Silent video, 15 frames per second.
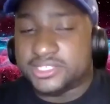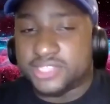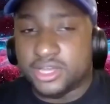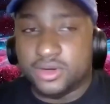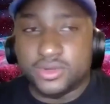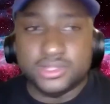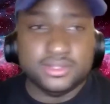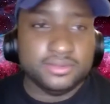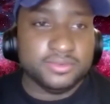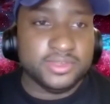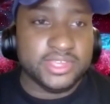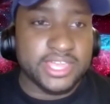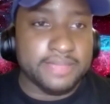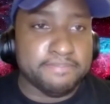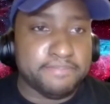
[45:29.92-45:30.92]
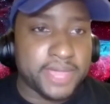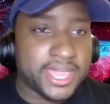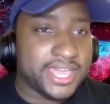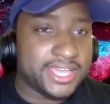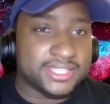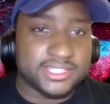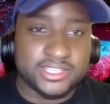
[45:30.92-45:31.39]
Owen, when you're getting
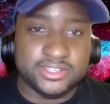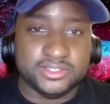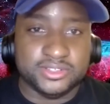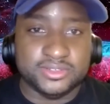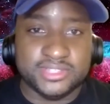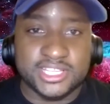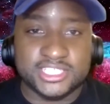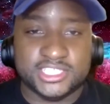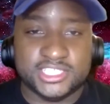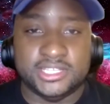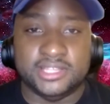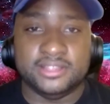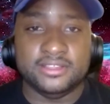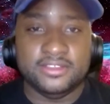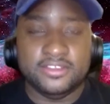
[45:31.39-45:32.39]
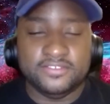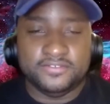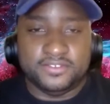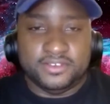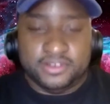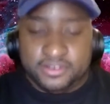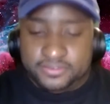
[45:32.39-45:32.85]
paid and you're doing that shit
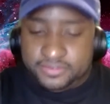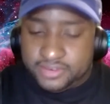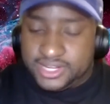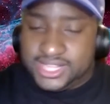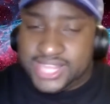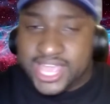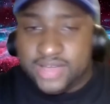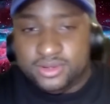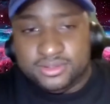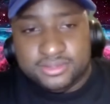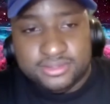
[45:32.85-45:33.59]
for clout.